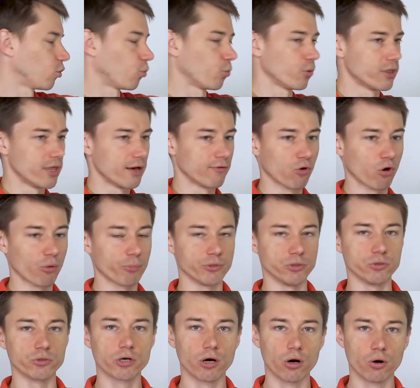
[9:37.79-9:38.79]
we develop
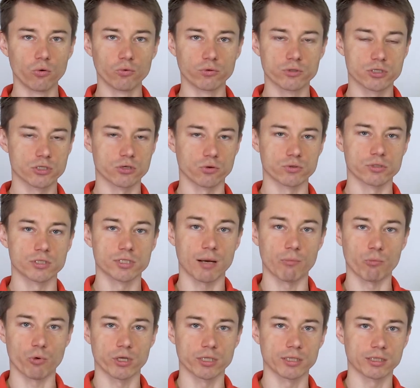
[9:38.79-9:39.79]
new code so
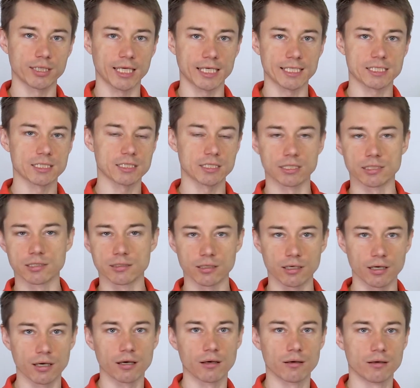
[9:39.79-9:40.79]
someone tests it
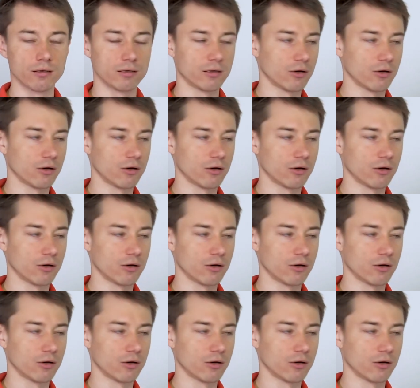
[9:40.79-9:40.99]
uh,